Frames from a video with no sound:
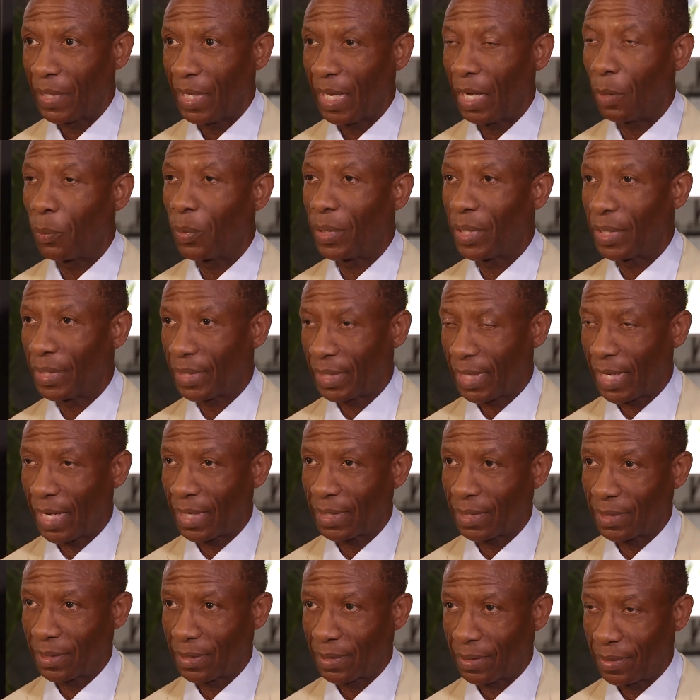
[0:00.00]
and we
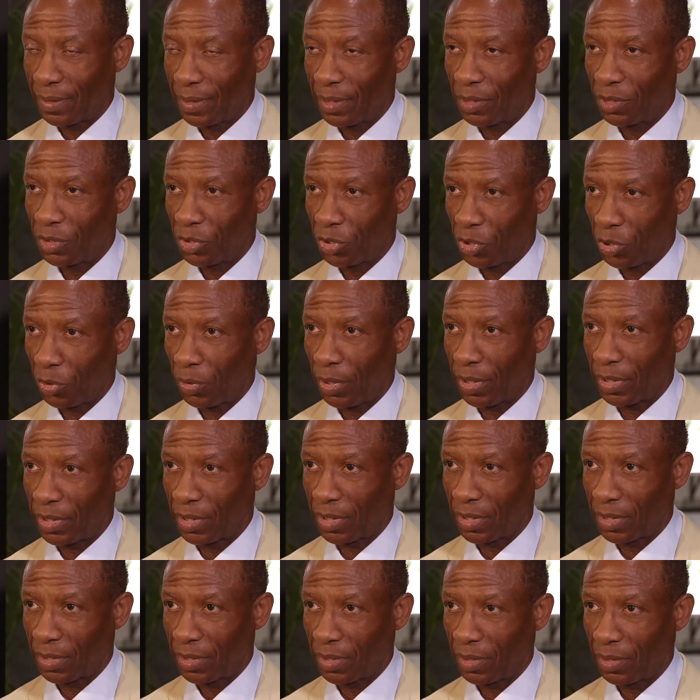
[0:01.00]
discuss this
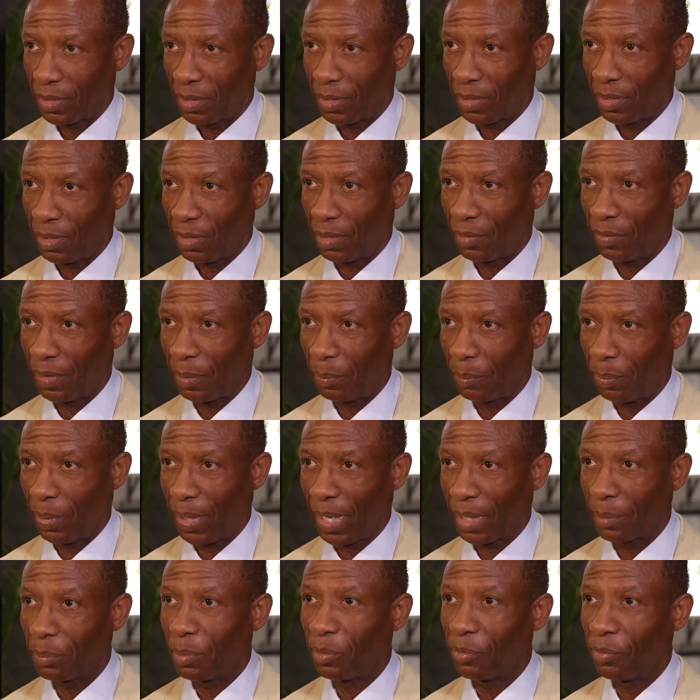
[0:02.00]
choice of
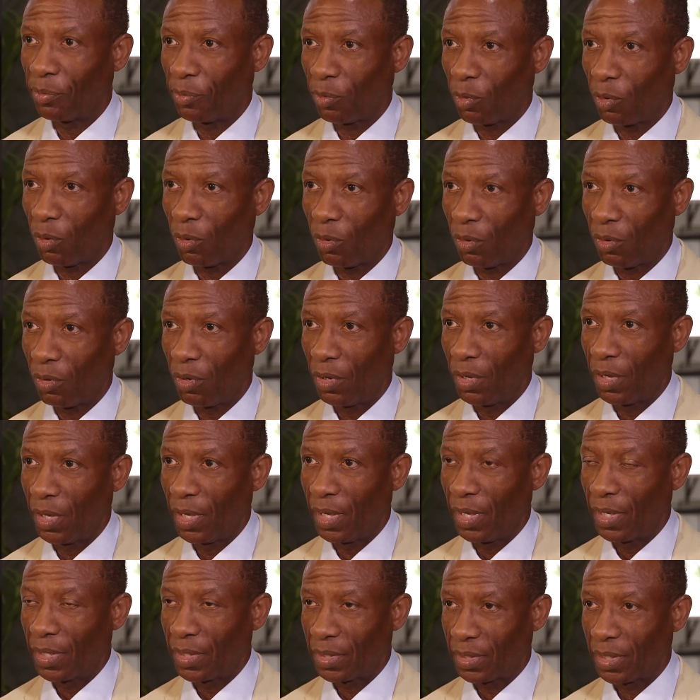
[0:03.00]
implant before
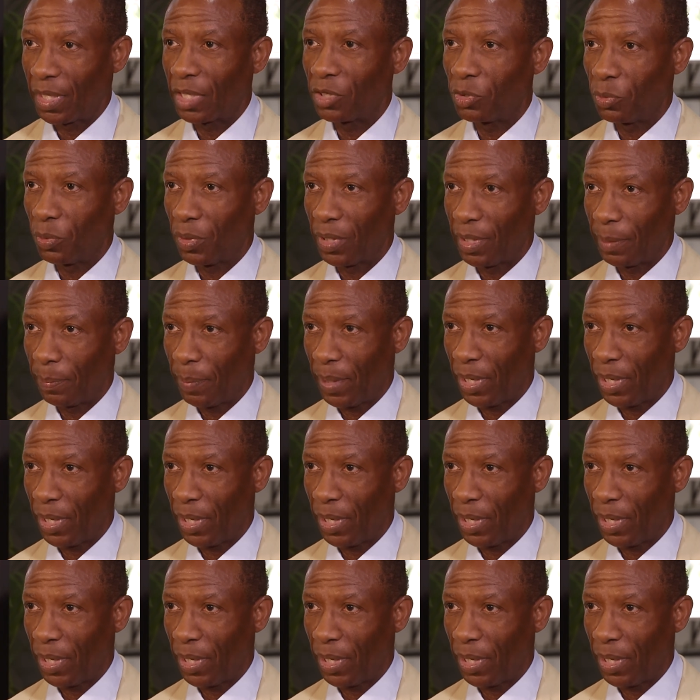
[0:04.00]
surgery with the